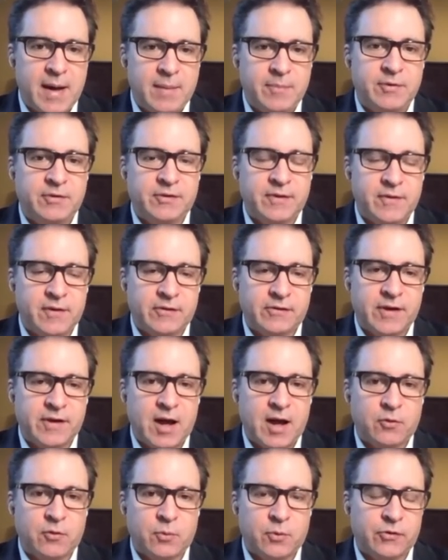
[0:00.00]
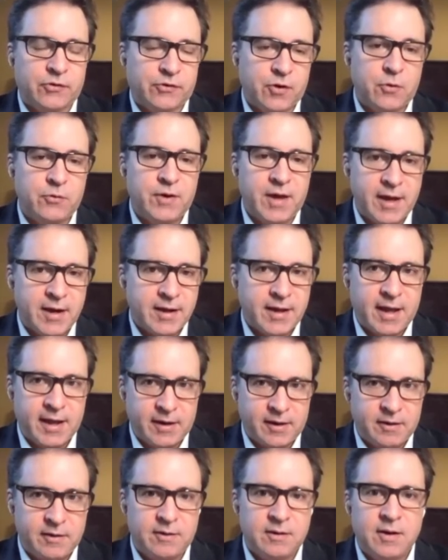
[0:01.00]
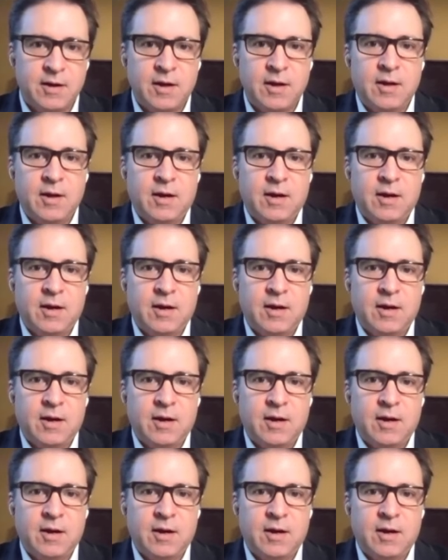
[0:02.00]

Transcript: Baptists in the South were so dedicated